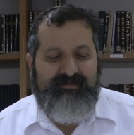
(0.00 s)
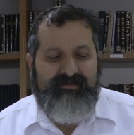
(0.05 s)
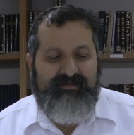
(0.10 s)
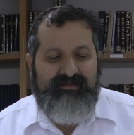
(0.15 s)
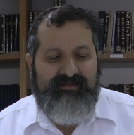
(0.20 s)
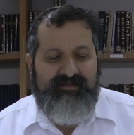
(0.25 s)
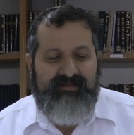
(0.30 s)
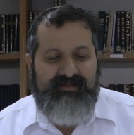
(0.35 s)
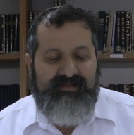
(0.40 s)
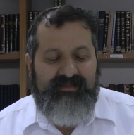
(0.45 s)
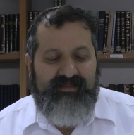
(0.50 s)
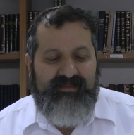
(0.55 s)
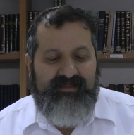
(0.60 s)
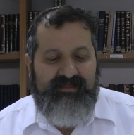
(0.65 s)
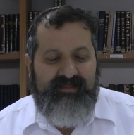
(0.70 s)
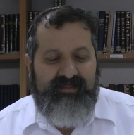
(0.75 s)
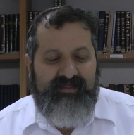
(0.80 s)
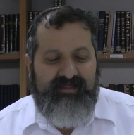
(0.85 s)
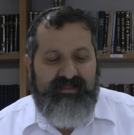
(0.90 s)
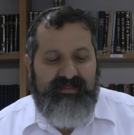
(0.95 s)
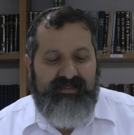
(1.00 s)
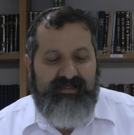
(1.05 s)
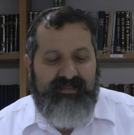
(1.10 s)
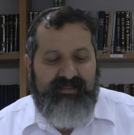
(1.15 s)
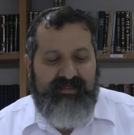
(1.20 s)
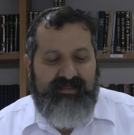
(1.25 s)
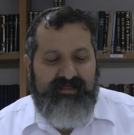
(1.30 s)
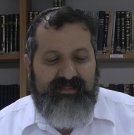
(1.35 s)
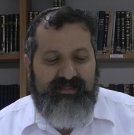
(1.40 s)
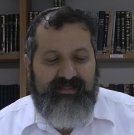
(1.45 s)

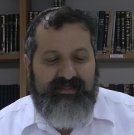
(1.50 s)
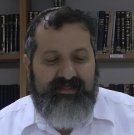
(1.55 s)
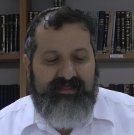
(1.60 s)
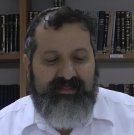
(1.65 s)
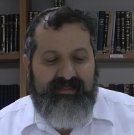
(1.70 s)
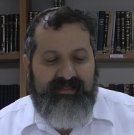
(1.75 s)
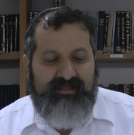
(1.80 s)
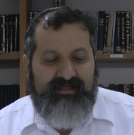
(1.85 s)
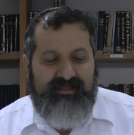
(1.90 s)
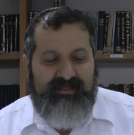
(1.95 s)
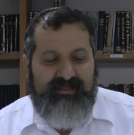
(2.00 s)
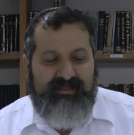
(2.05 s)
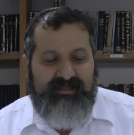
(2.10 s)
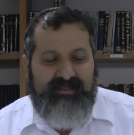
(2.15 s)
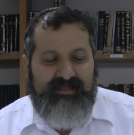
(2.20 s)
(silence)